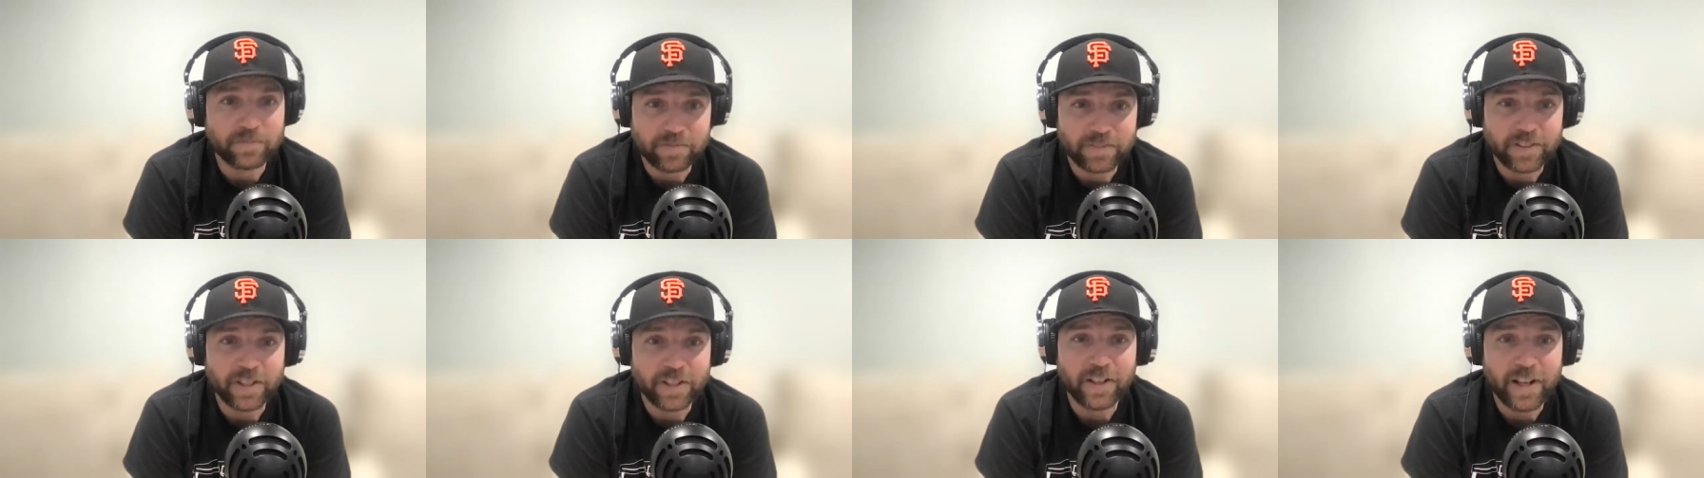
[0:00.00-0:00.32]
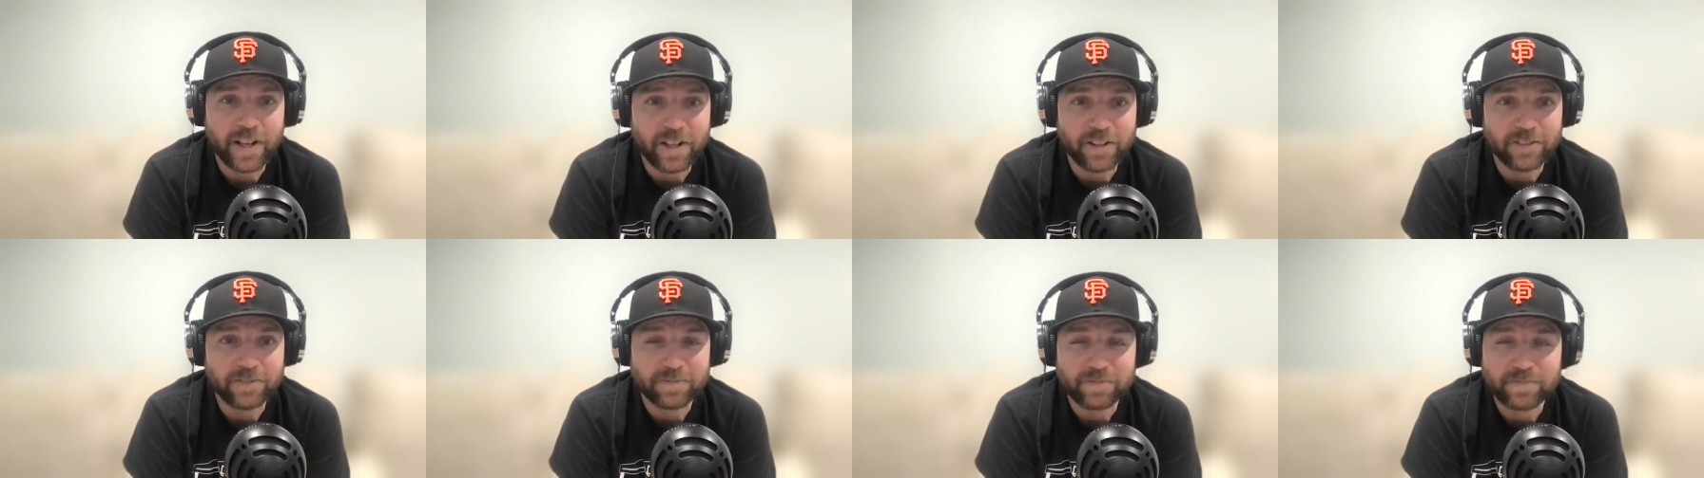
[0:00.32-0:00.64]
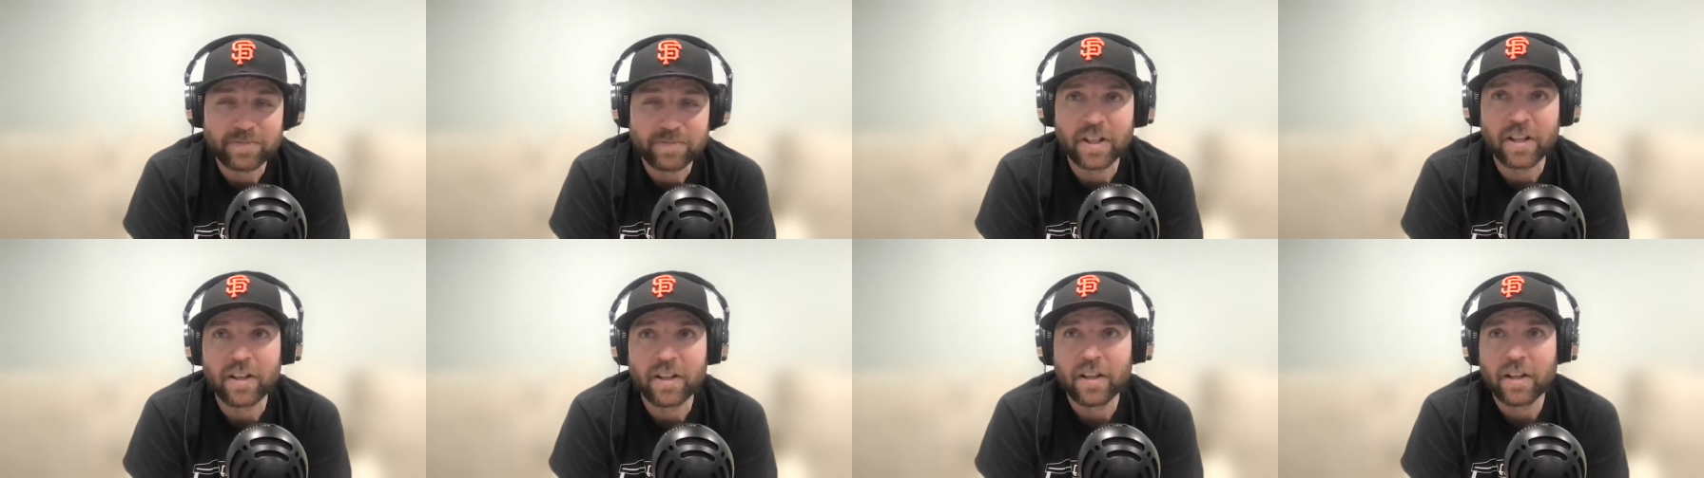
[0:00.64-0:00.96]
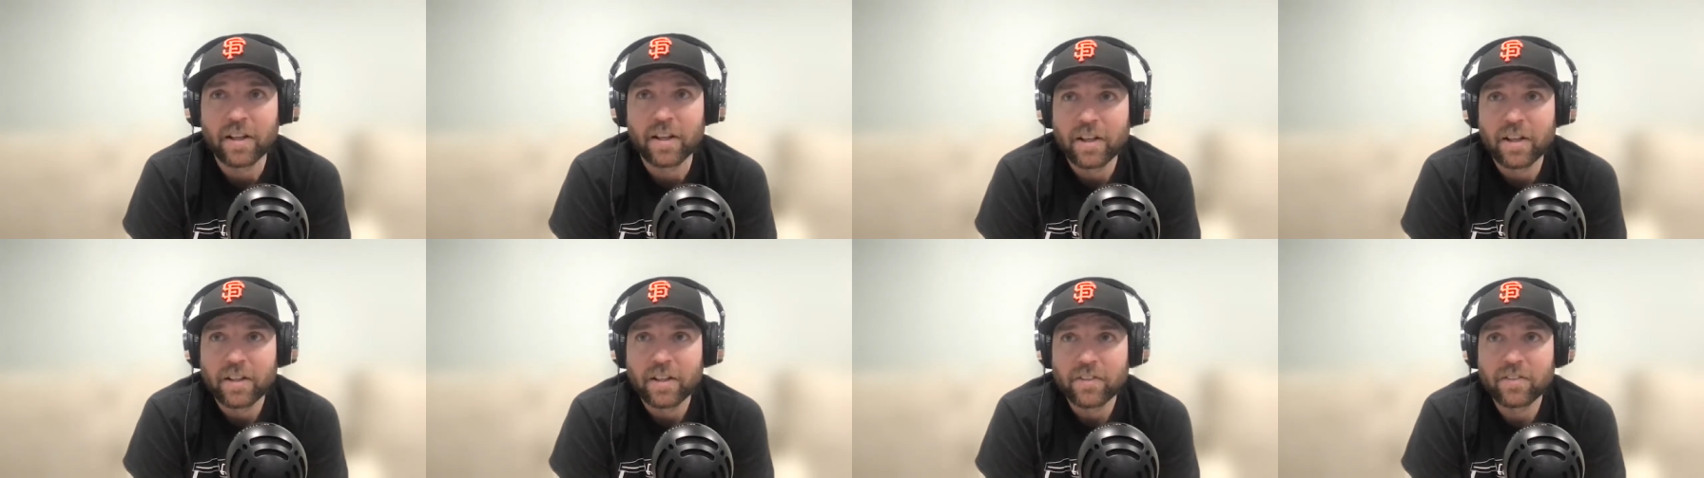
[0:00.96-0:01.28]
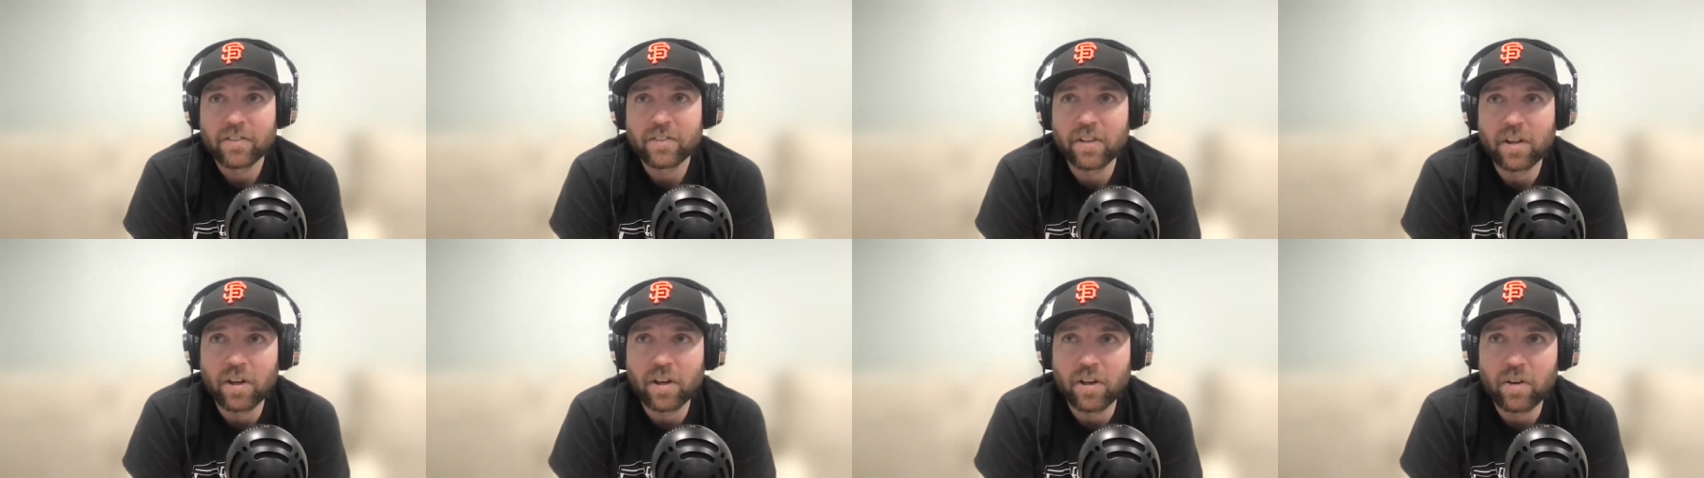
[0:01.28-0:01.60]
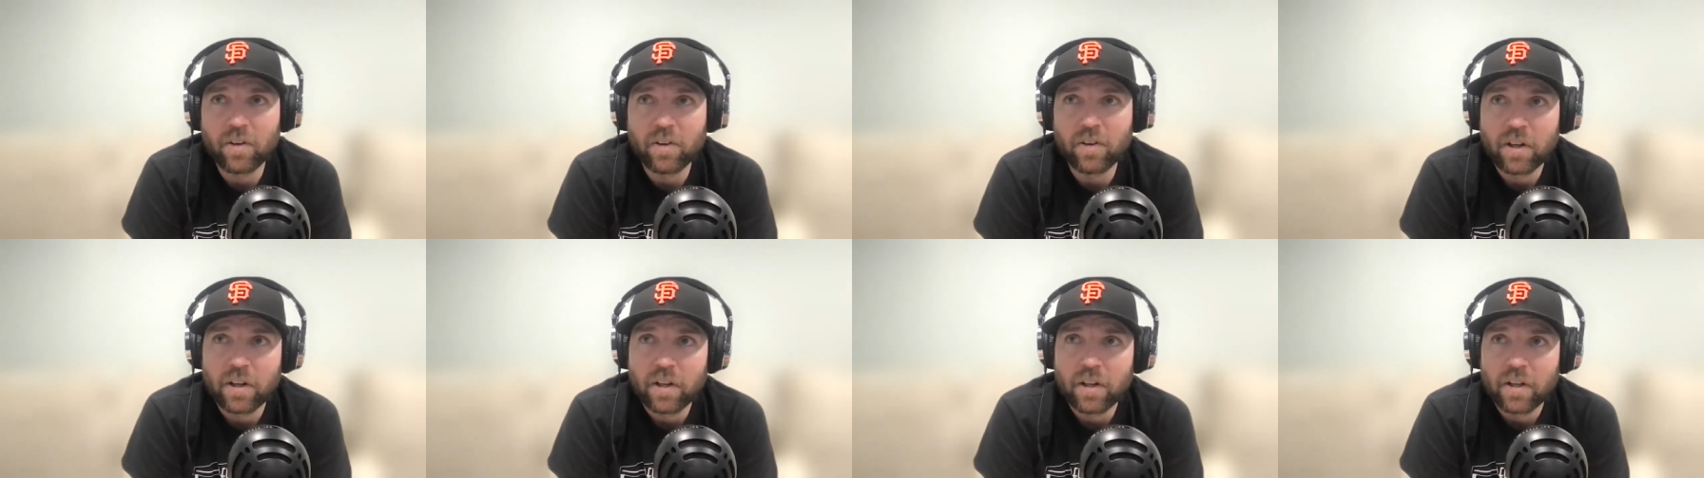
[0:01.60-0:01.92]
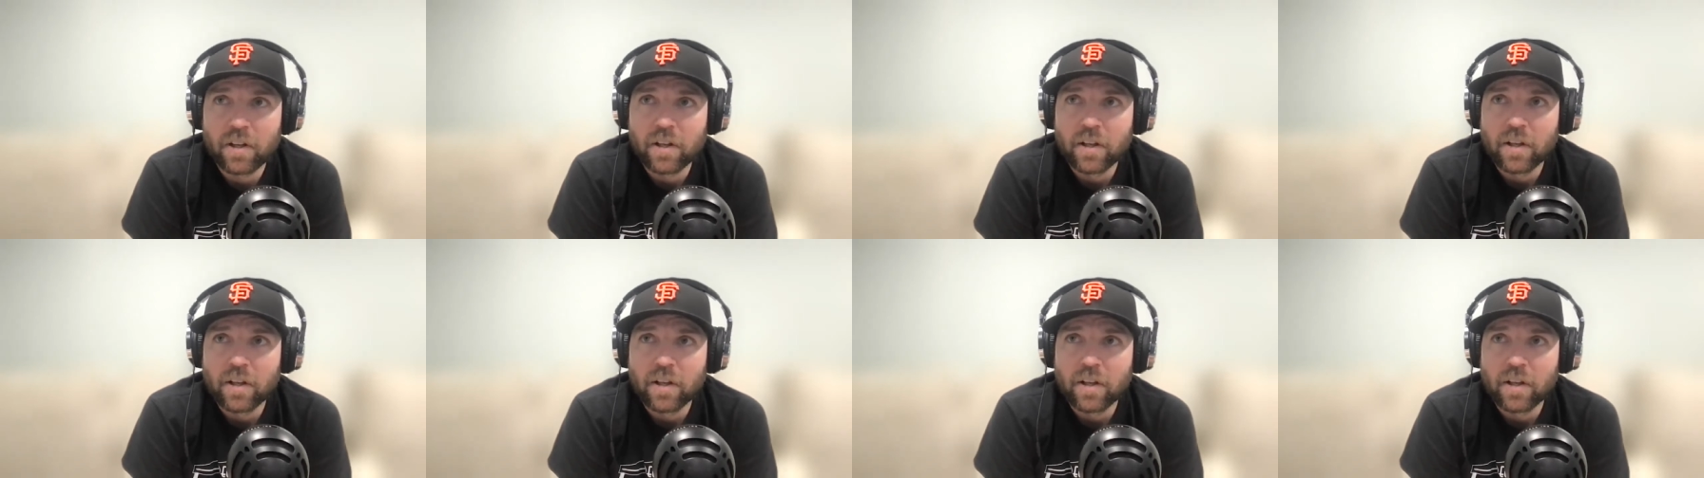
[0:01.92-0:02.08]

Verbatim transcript: You know? So,